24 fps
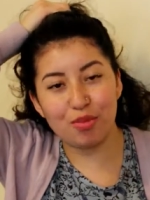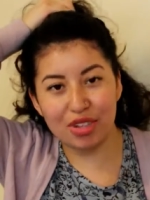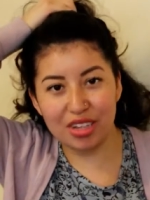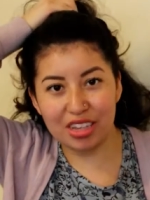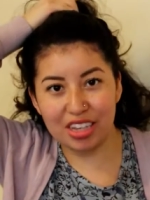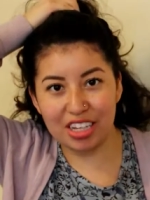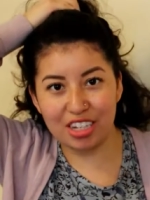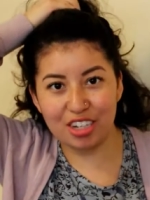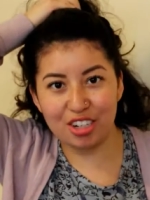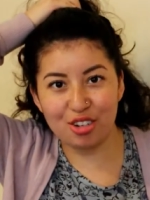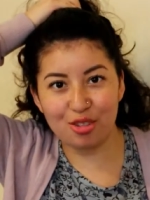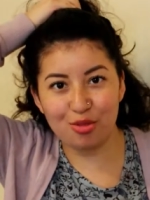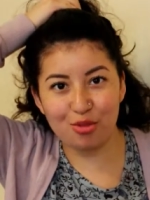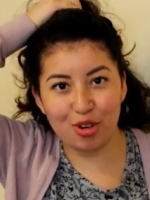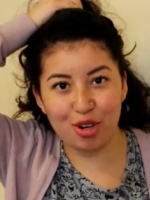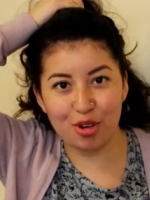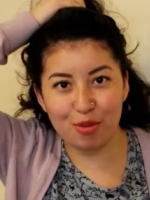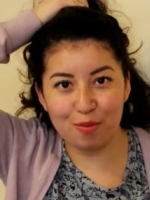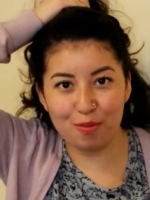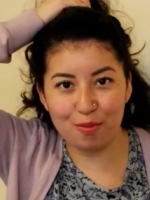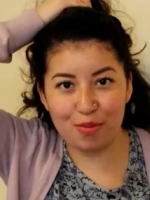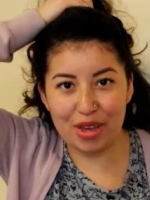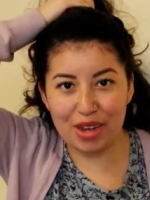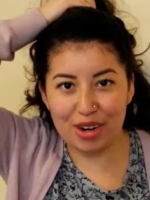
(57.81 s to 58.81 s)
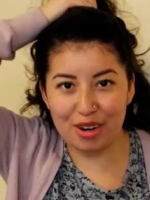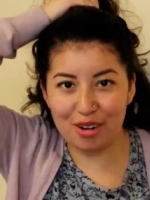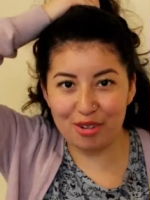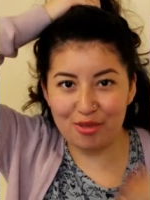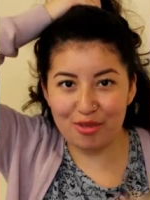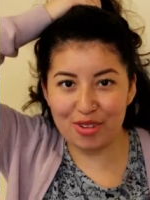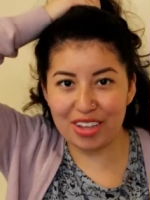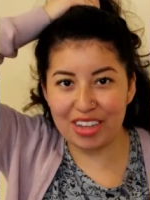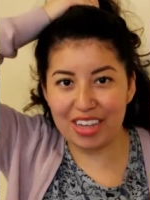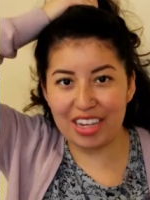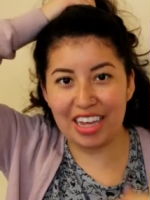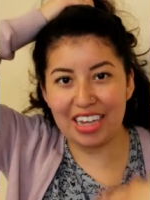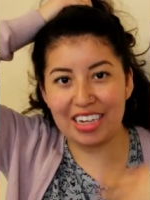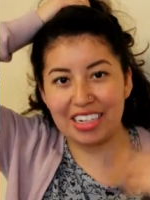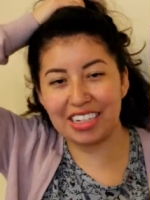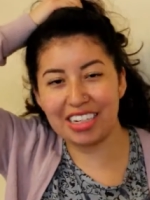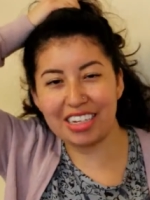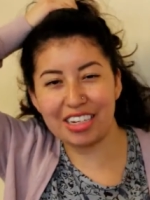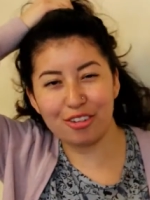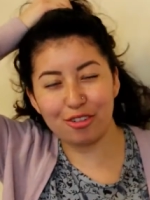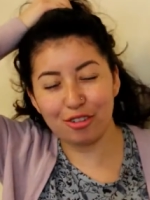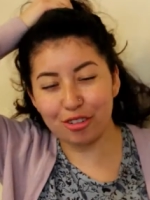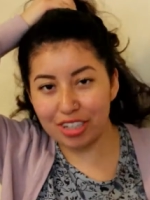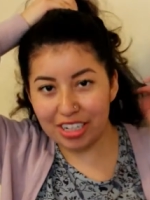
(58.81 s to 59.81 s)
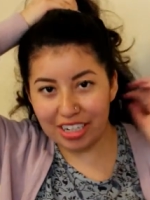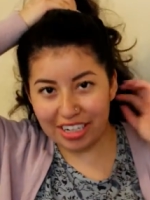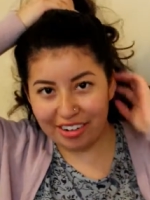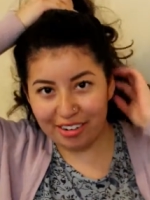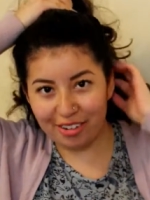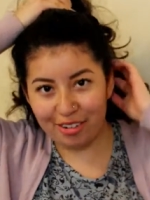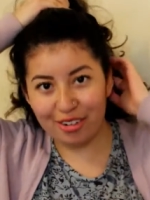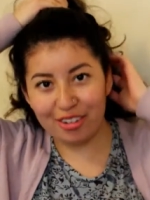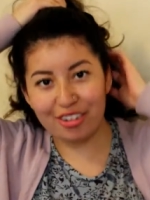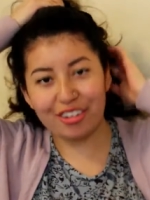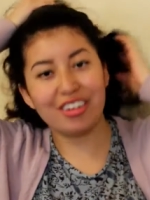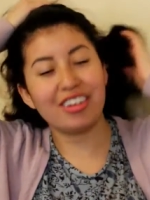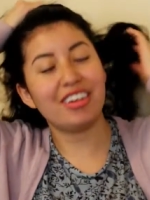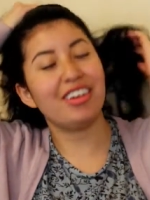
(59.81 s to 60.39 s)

but they just work better with like day old hair